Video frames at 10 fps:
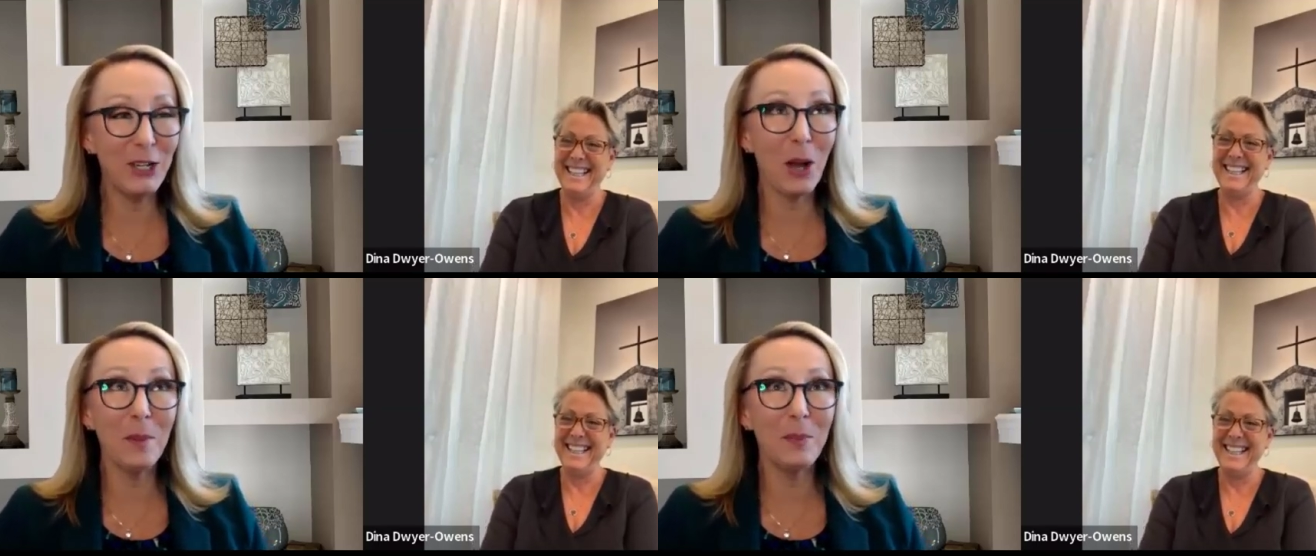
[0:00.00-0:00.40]
Speaker 1: I
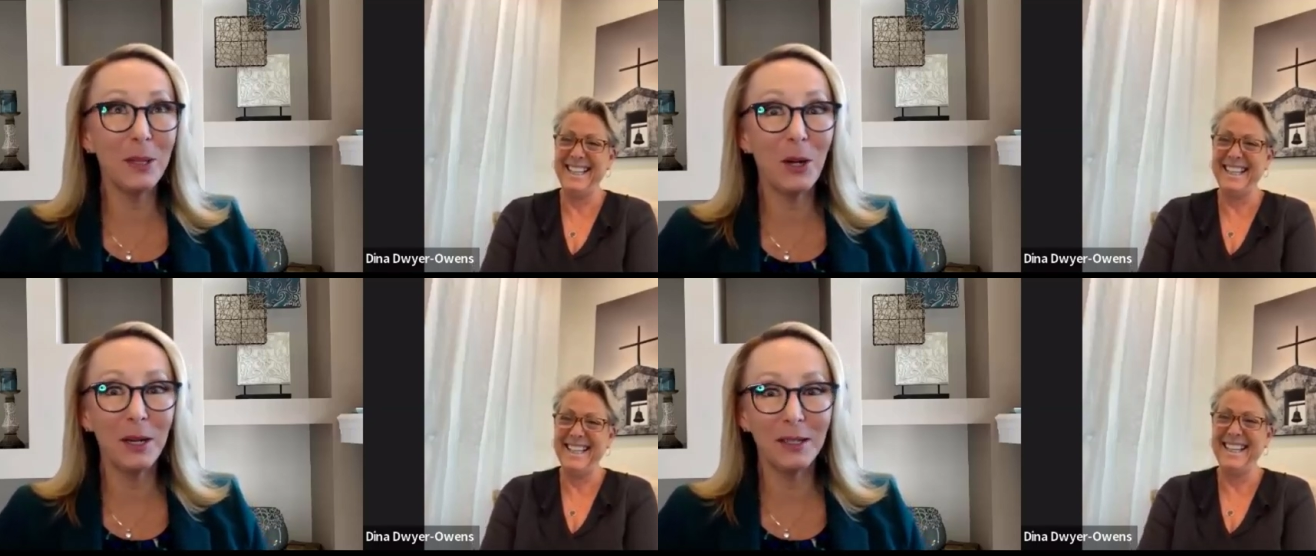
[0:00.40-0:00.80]
had not
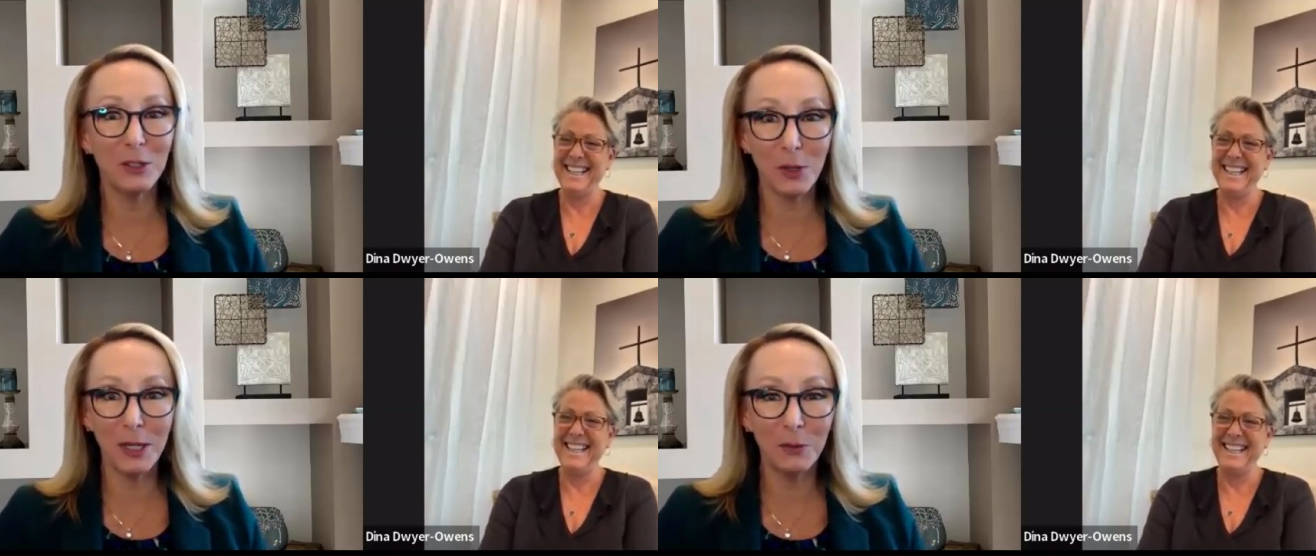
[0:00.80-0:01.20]
been on
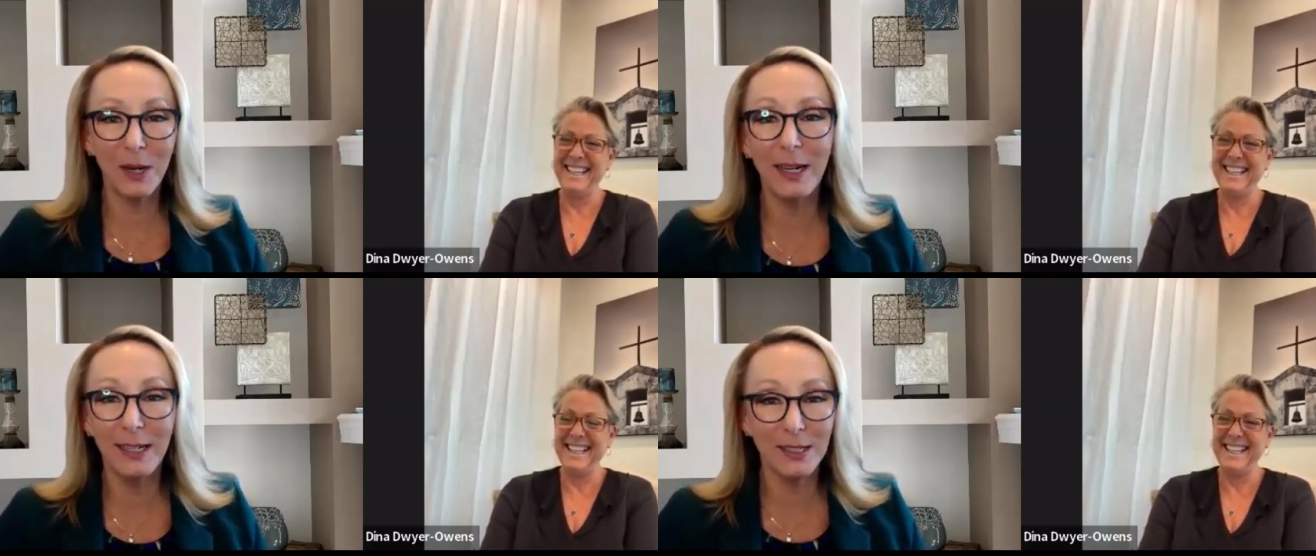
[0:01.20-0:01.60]
a trail
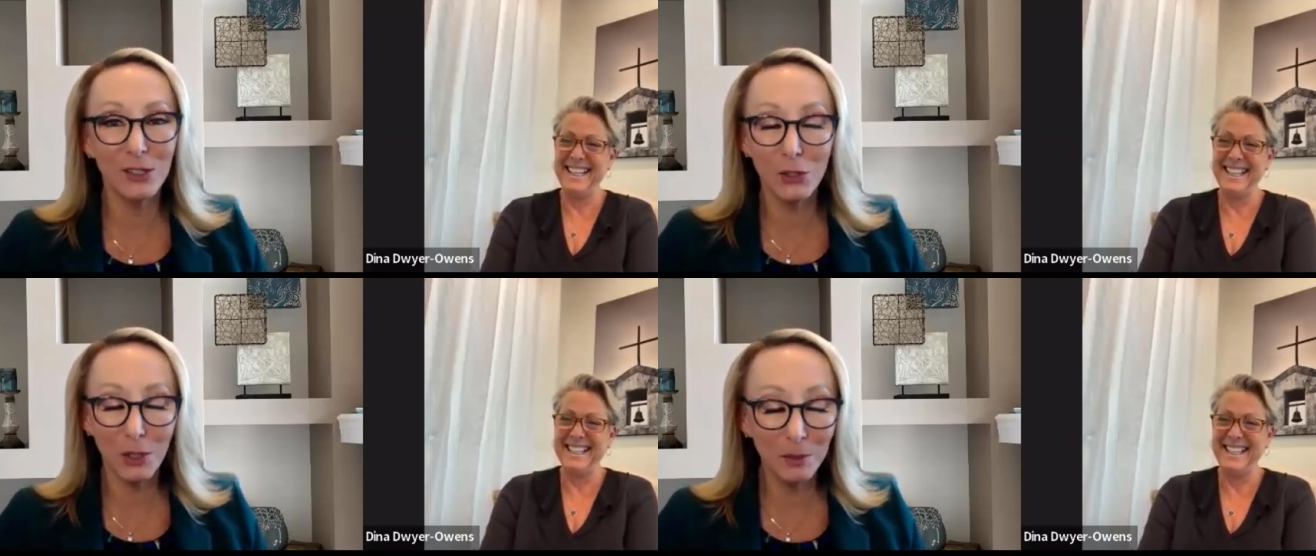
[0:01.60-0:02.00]
ride
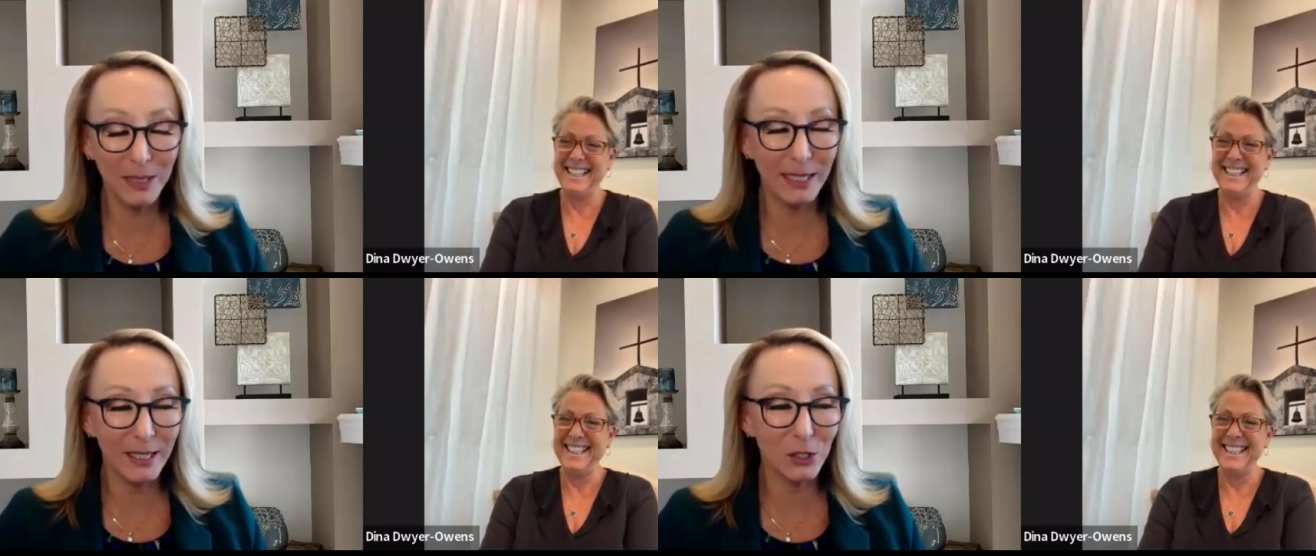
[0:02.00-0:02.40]
in so
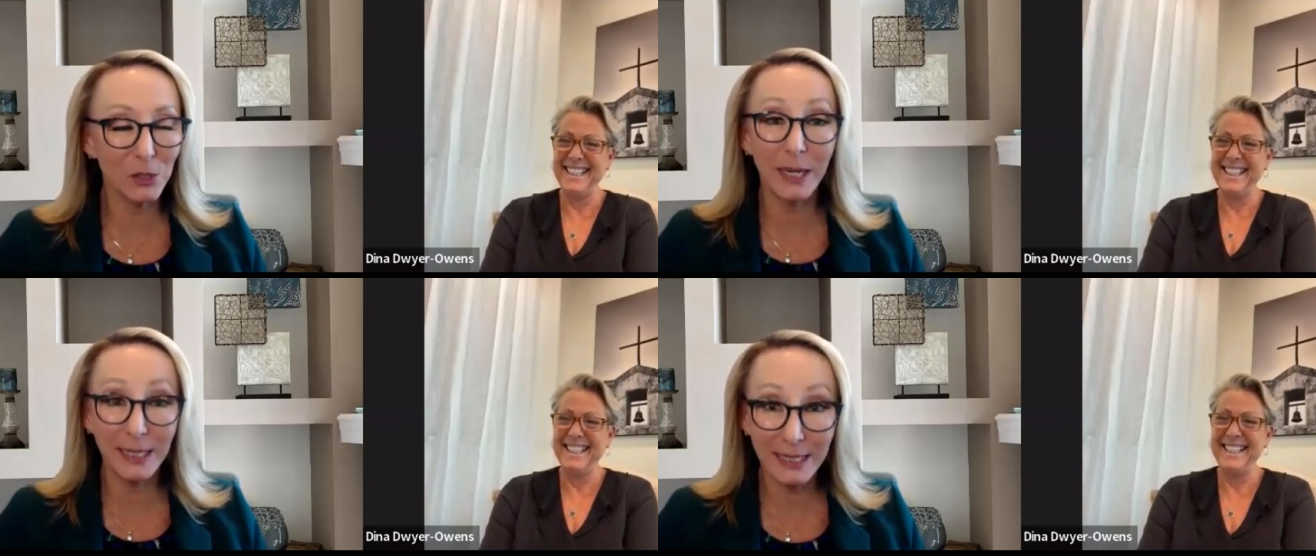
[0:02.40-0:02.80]
many
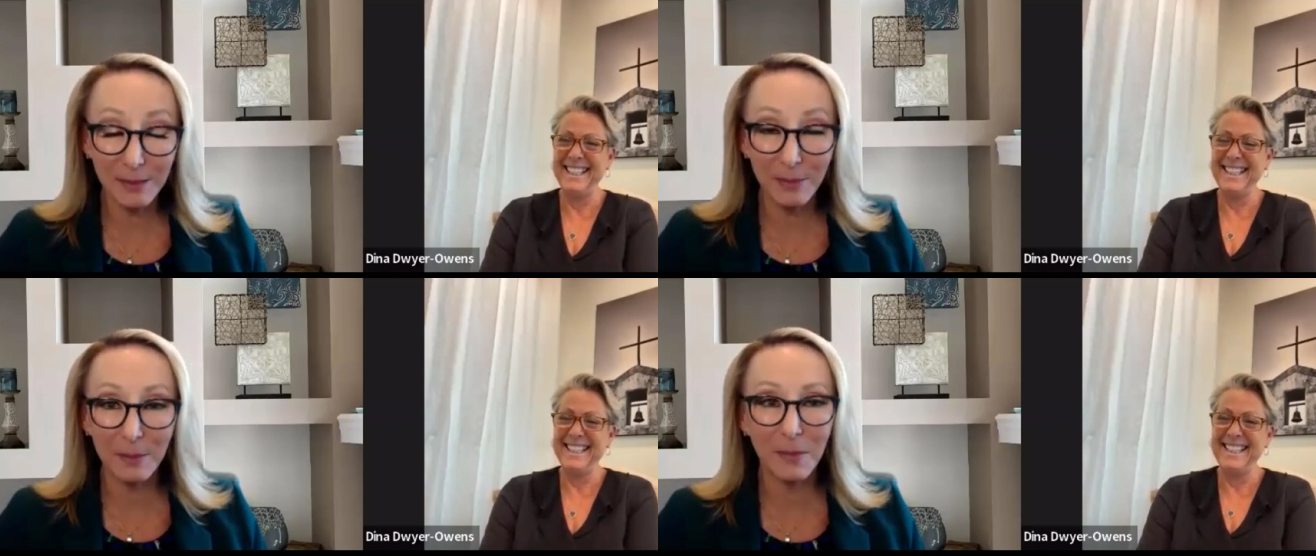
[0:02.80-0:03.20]
years, but I
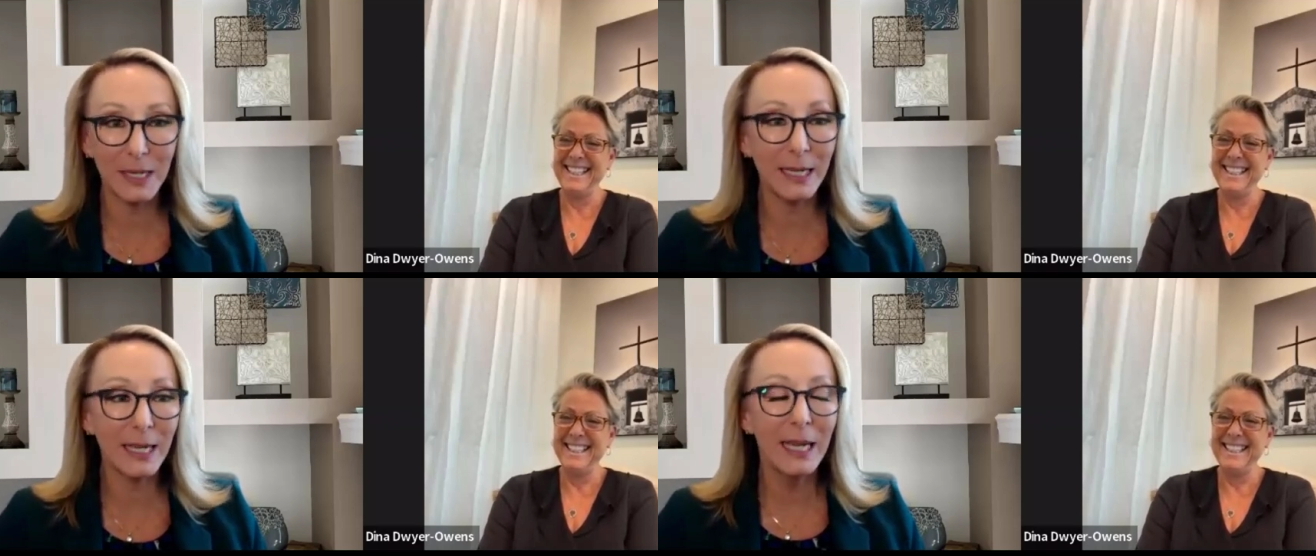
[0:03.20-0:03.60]
did meet
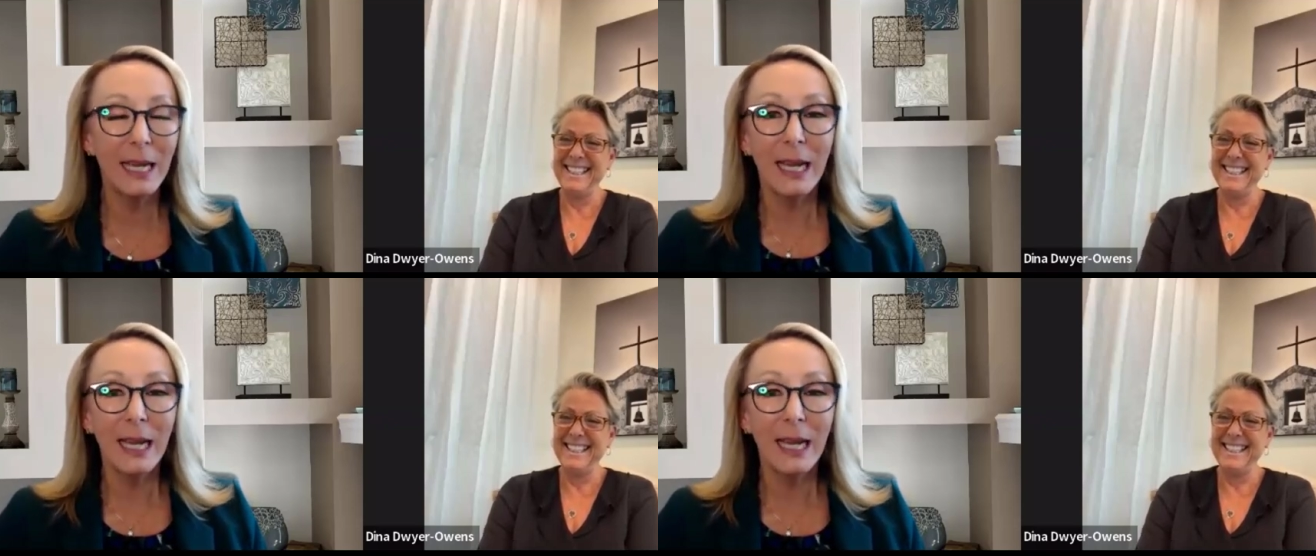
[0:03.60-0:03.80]
Mike,